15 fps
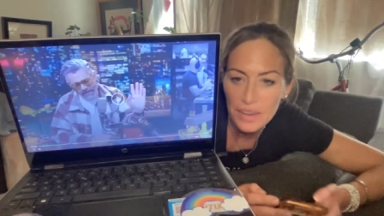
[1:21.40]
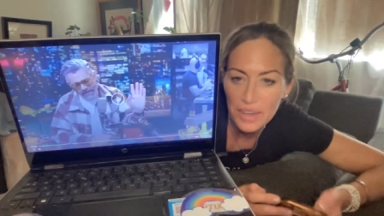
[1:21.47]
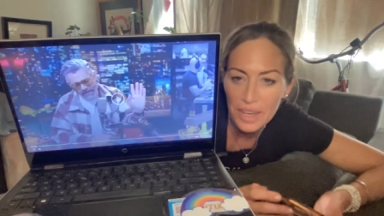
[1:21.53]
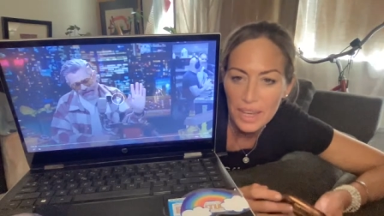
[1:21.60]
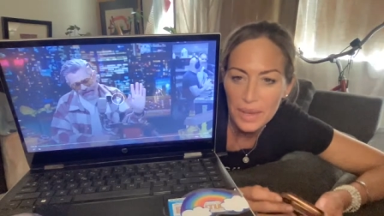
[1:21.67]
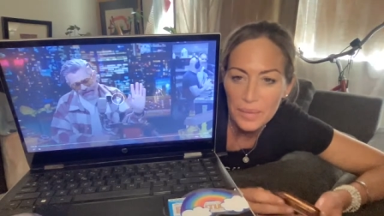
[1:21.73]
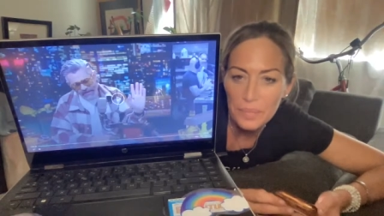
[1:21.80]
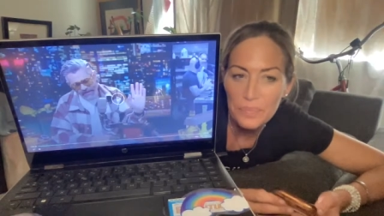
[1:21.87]

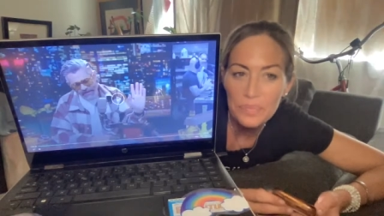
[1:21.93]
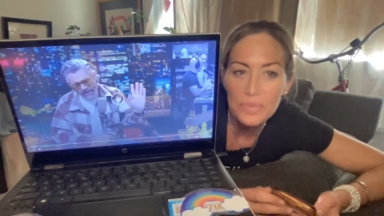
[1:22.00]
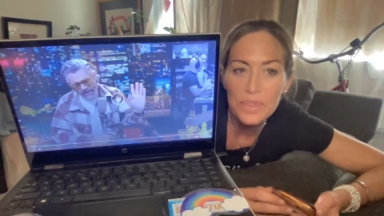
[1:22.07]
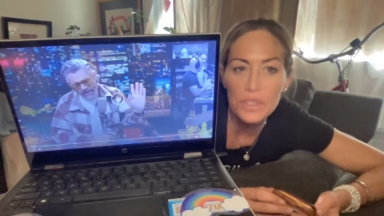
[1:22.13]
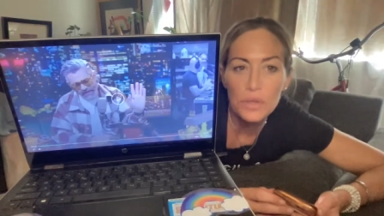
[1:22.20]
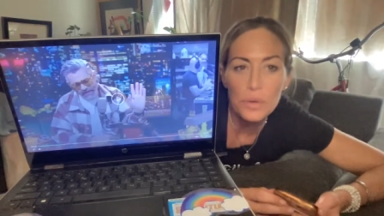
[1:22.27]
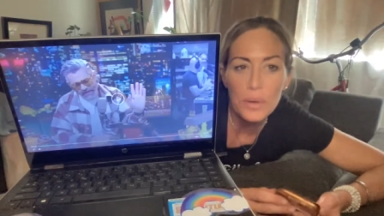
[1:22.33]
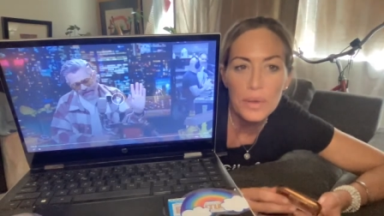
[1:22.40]

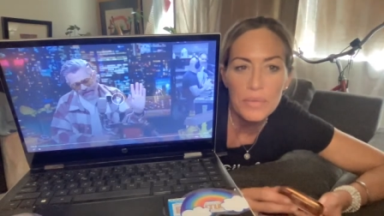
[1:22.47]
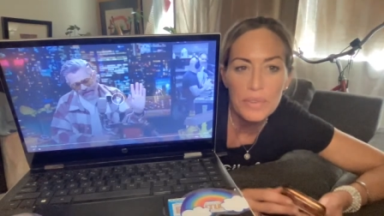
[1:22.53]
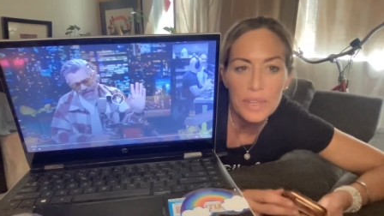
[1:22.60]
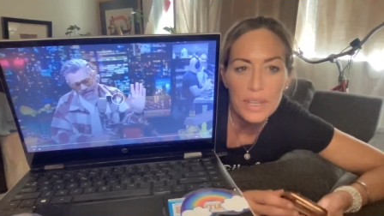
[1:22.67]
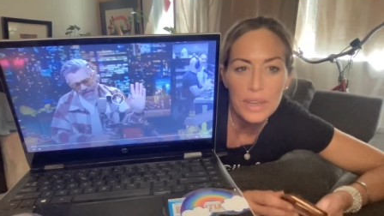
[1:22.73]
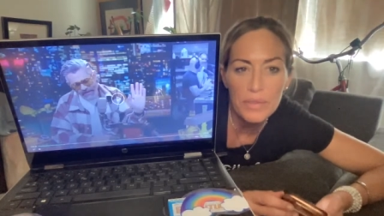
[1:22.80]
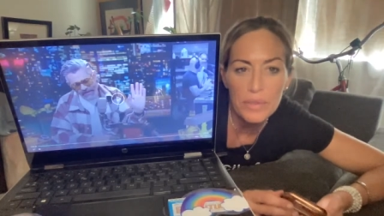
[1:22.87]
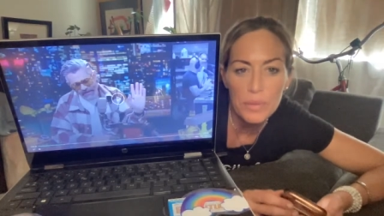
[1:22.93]
so we'll wait for
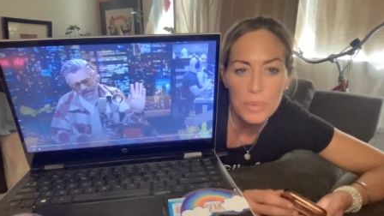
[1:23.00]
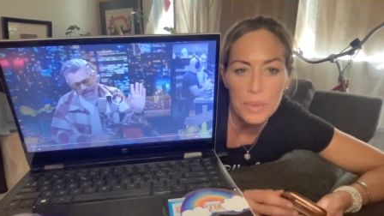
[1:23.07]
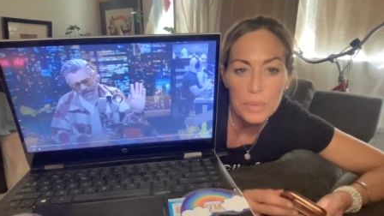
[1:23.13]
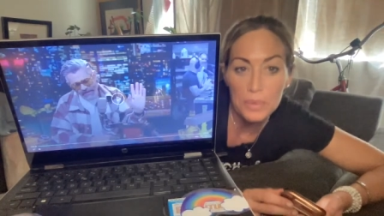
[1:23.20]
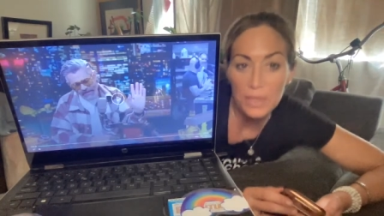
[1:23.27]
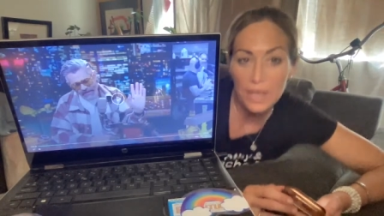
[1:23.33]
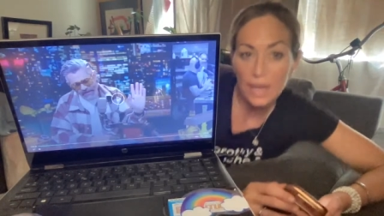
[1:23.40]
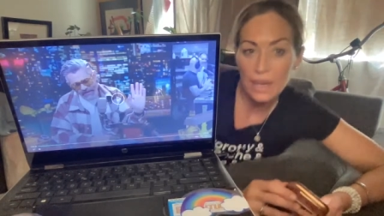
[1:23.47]
like a few
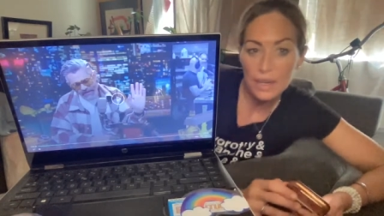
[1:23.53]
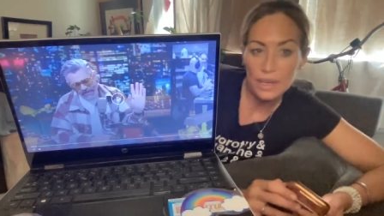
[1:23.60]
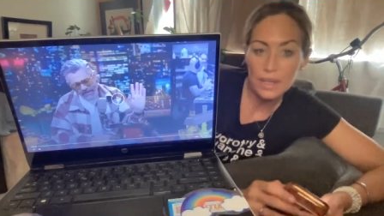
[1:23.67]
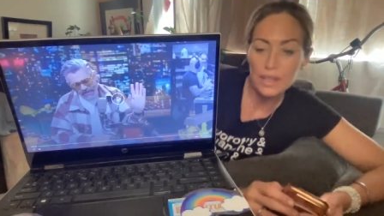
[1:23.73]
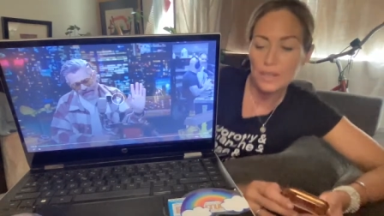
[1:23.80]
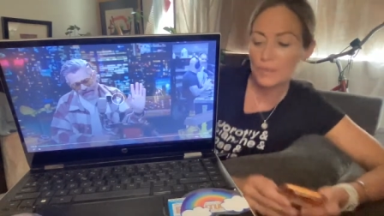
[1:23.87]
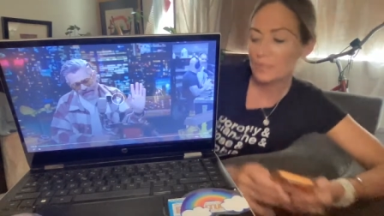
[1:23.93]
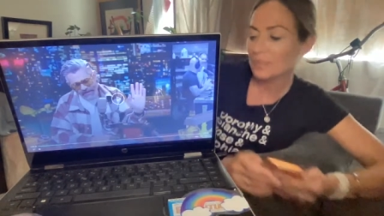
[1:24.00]
people to get
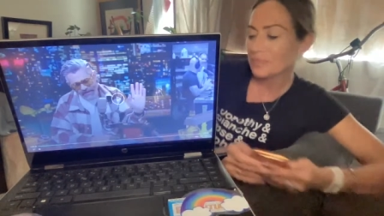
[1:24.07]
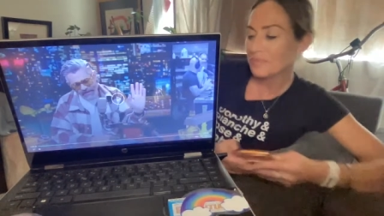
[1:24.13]
here.